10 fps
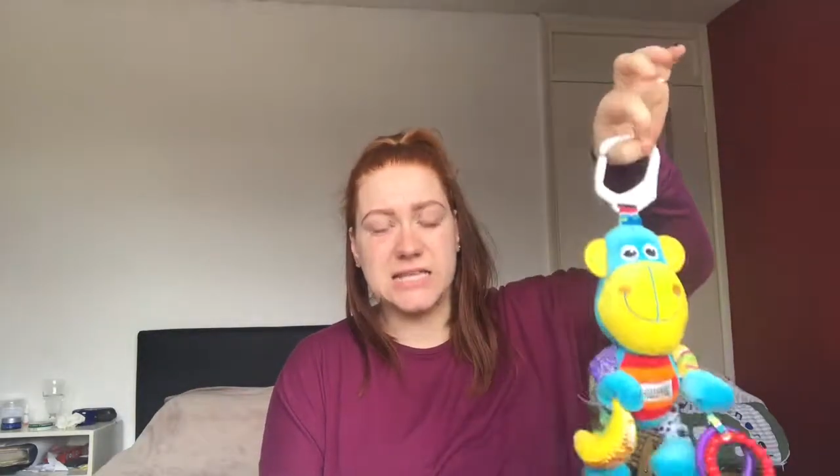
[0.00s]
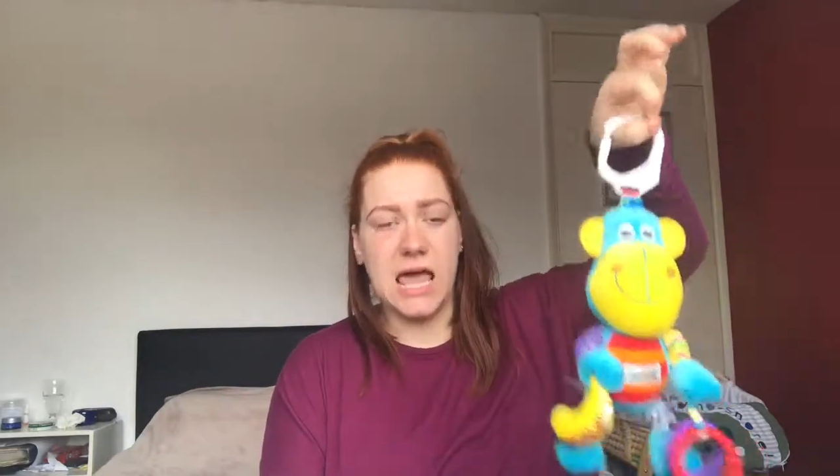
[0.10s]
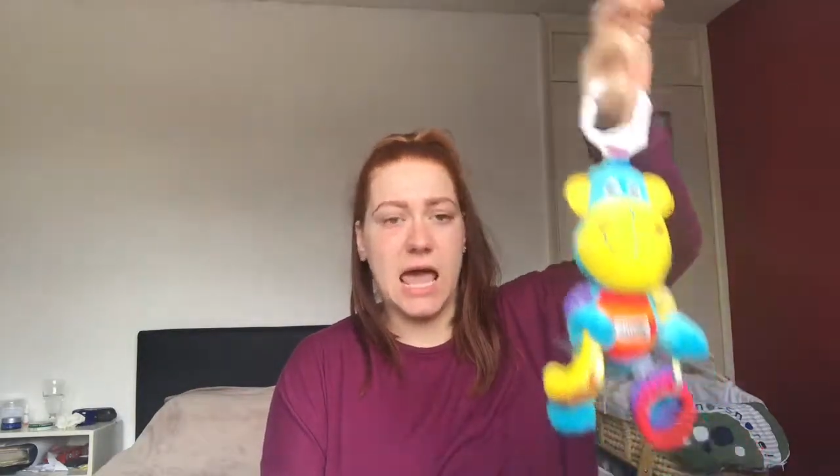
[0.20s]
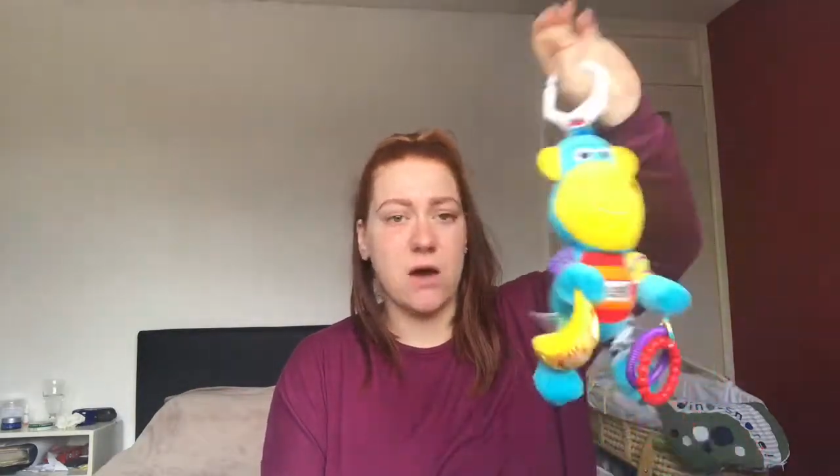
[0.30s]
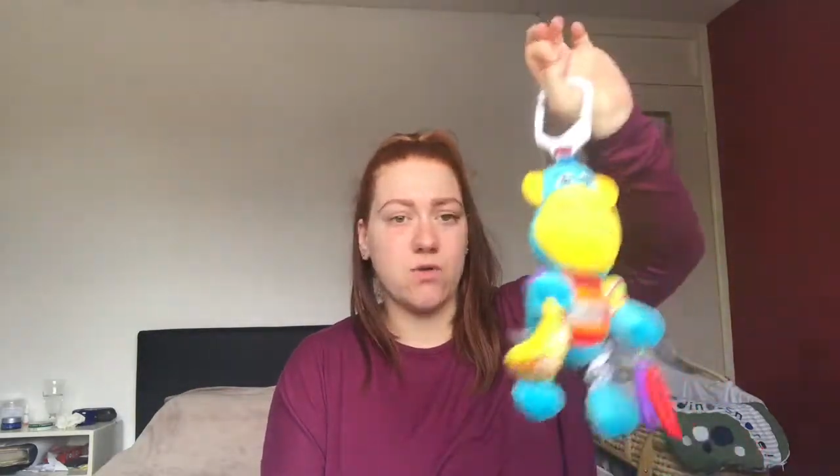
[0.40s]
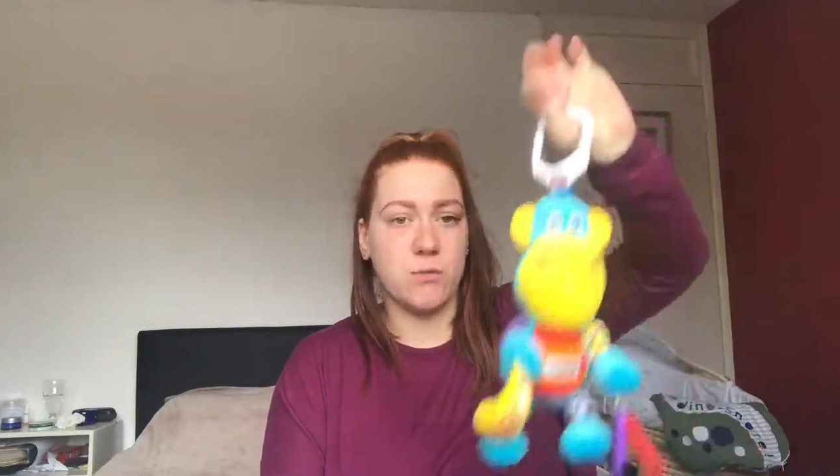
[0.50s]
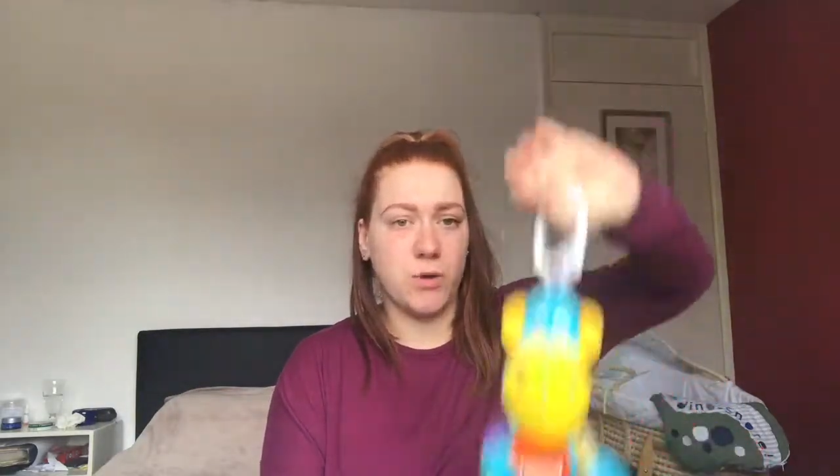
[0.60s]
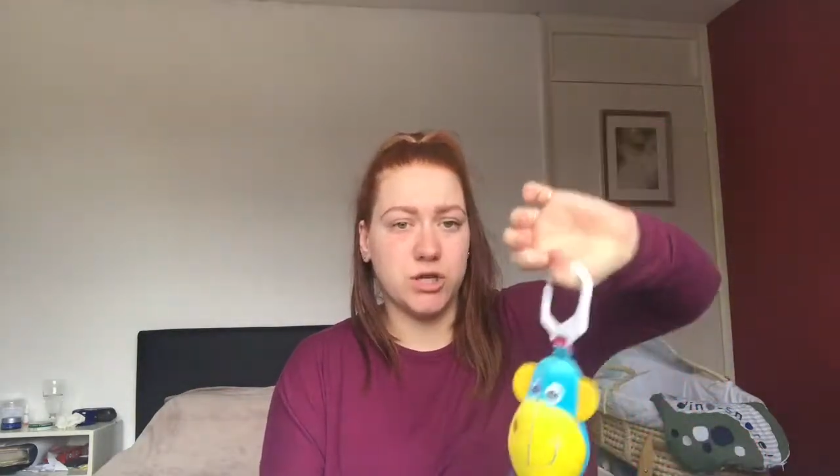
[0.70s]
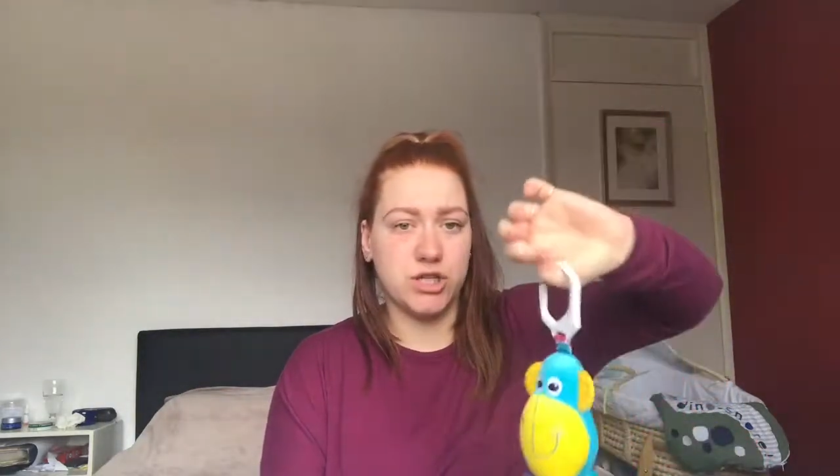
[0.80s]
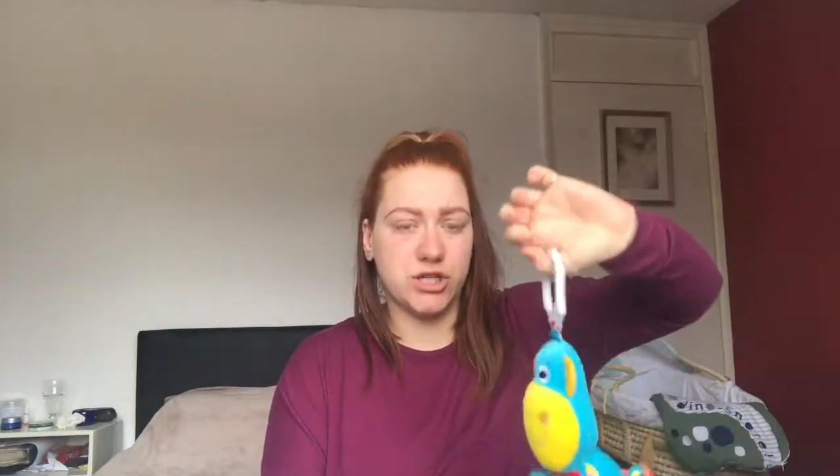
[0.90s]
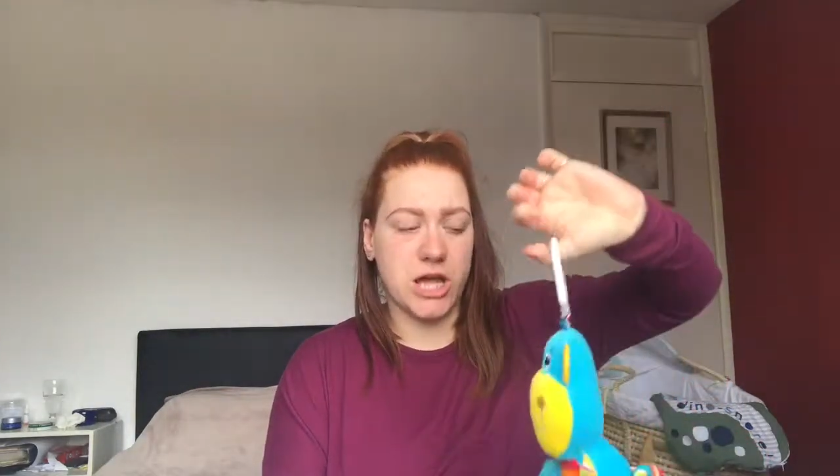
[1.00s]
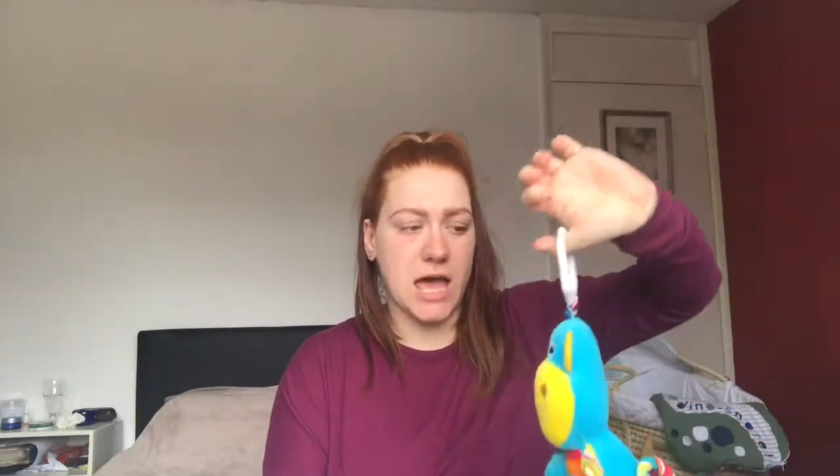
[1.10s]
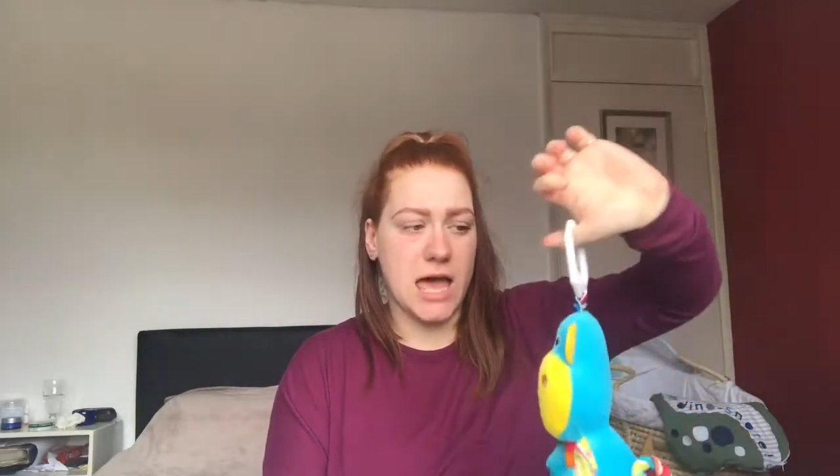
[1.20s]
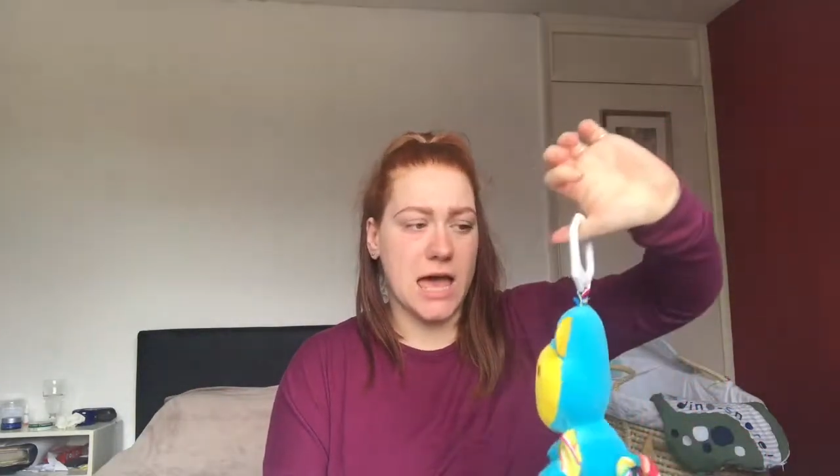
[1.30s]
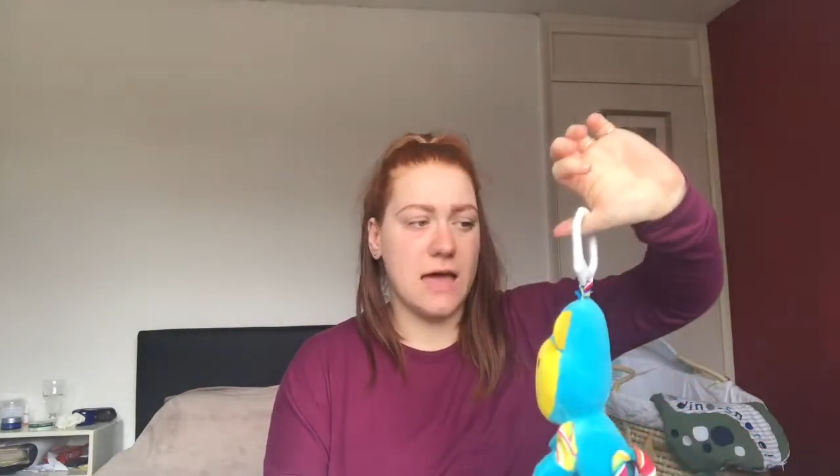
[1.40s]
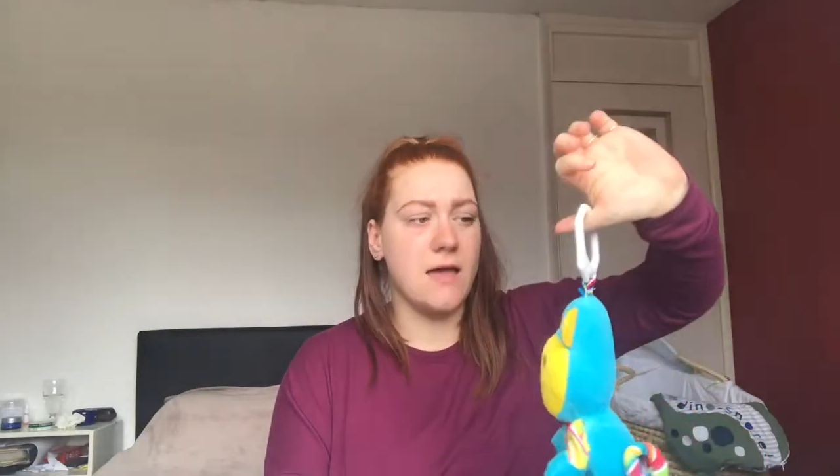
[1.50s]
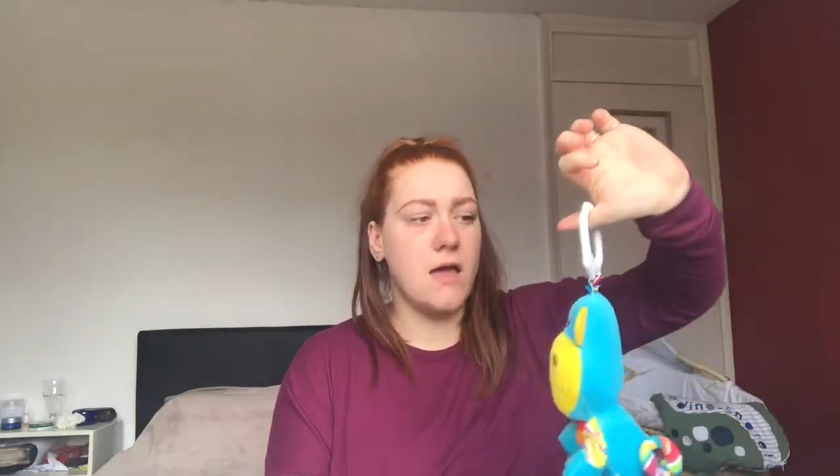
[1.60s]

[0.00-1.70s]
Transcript: seat or the pushchair.